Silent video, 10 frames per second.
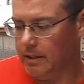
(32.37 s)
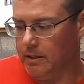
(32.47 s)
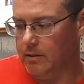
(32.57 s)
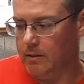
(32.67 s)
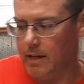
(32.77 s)

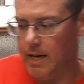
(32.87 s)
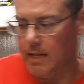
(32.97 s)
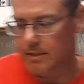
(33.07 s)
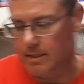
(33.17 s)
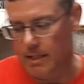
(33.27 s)

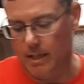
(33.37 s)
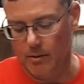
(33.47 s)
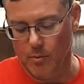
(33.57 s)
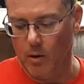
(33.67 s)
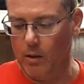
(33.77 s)
utilize the
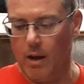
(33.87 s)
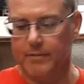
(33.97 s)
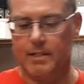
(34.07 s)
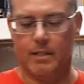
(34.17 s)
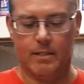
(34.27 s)
roll-off
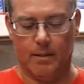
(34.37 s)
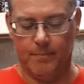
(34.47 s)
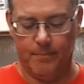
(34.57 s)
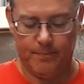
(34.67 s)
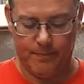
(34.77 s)
system.